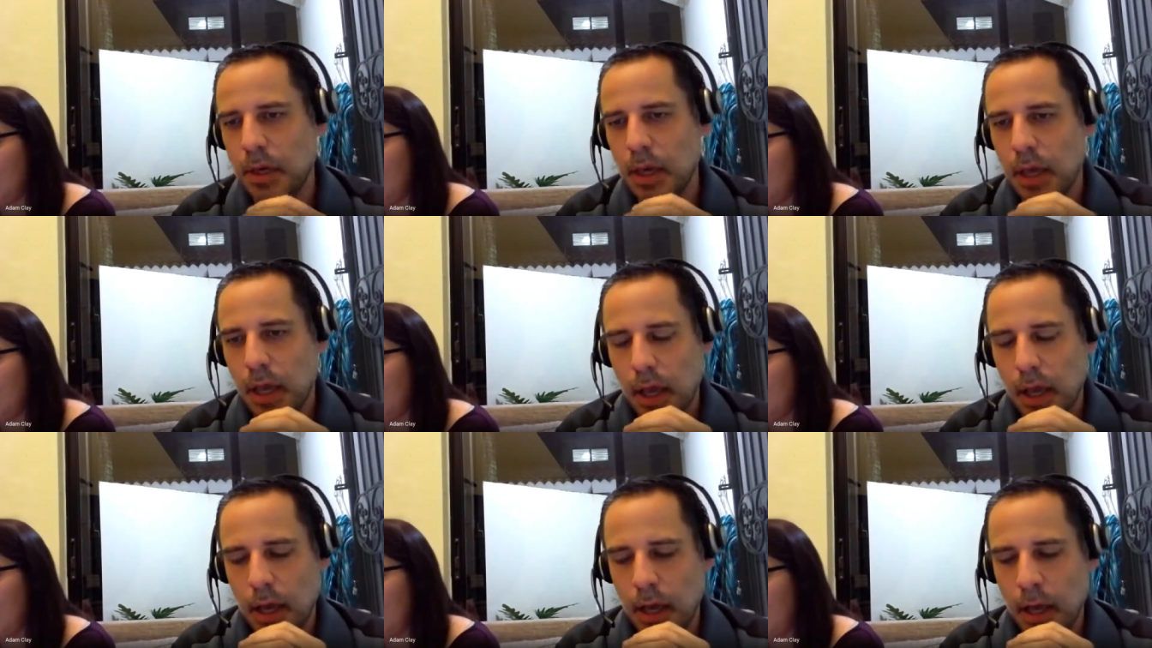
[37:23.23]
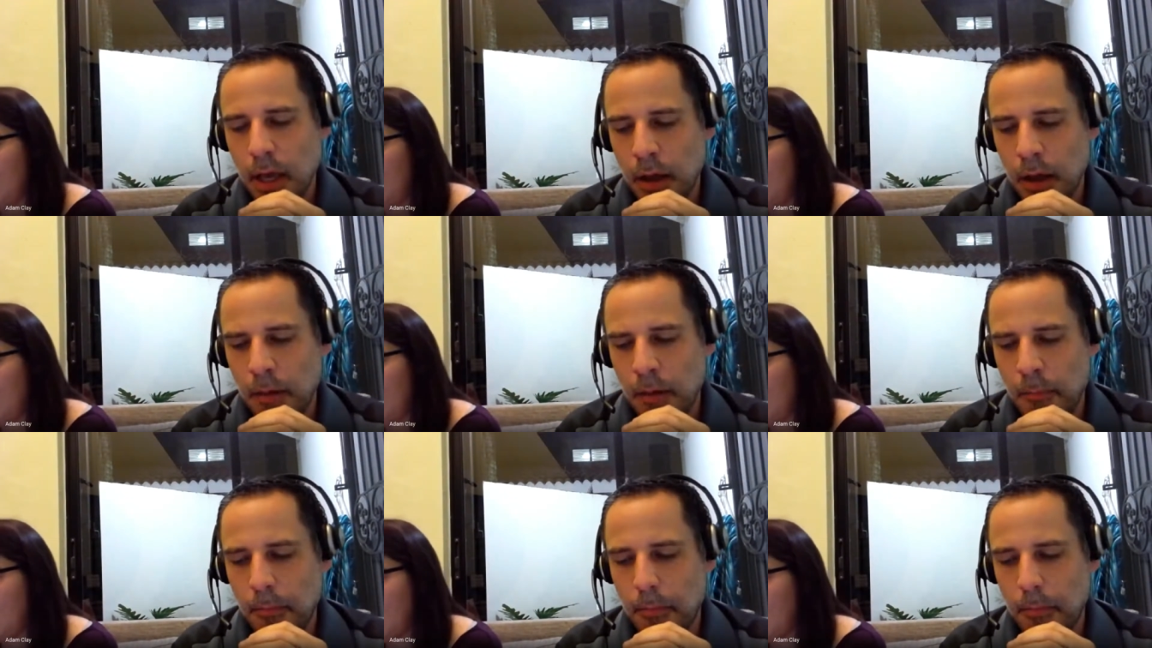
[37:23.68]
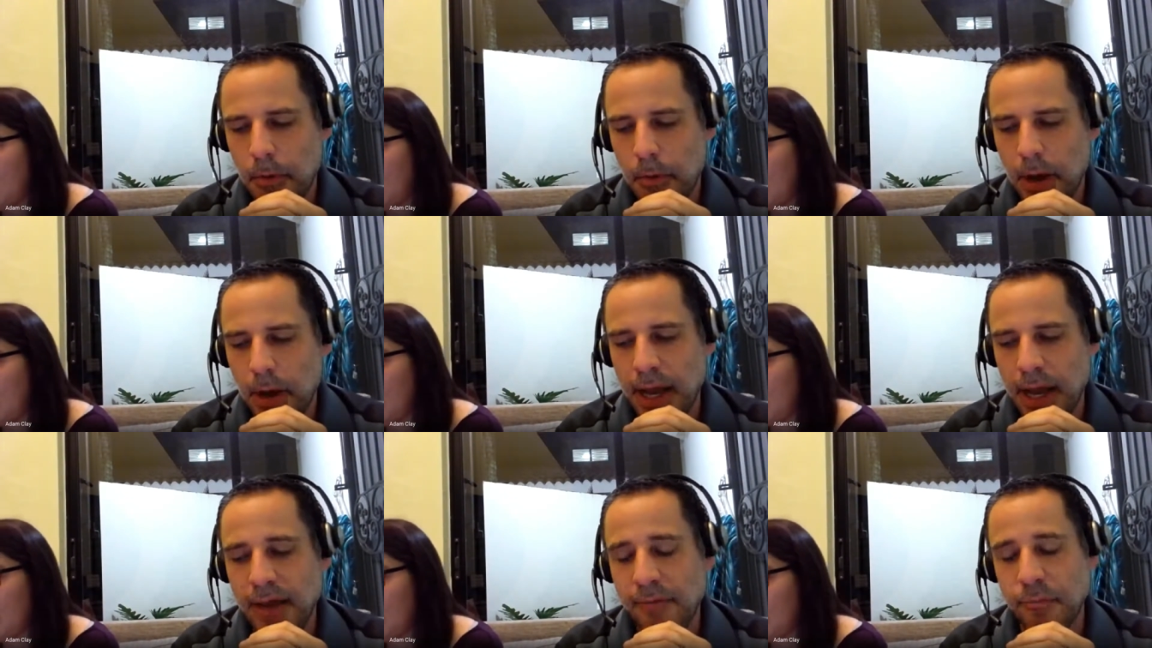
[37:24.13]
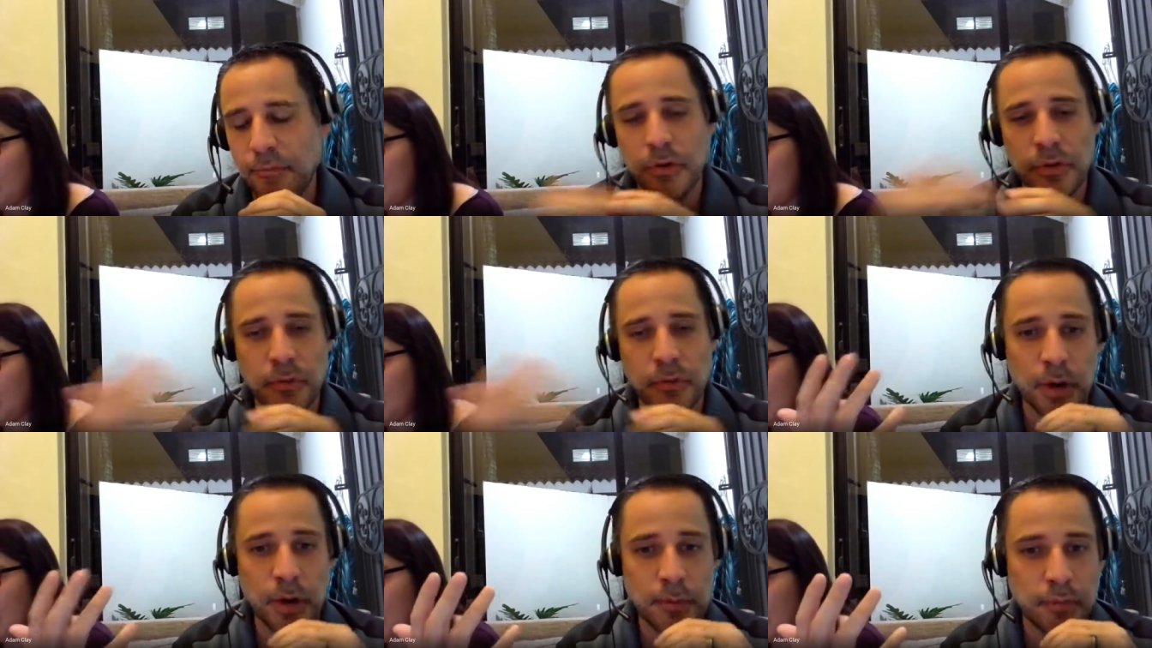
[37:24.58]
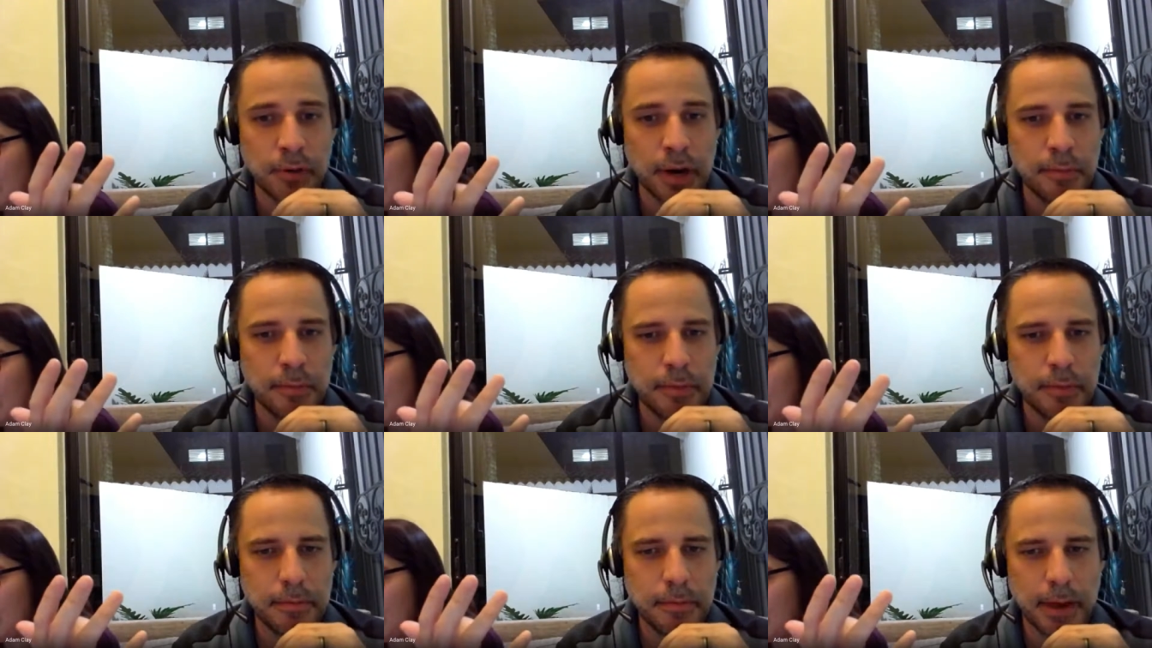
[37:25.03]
I have more than one prep.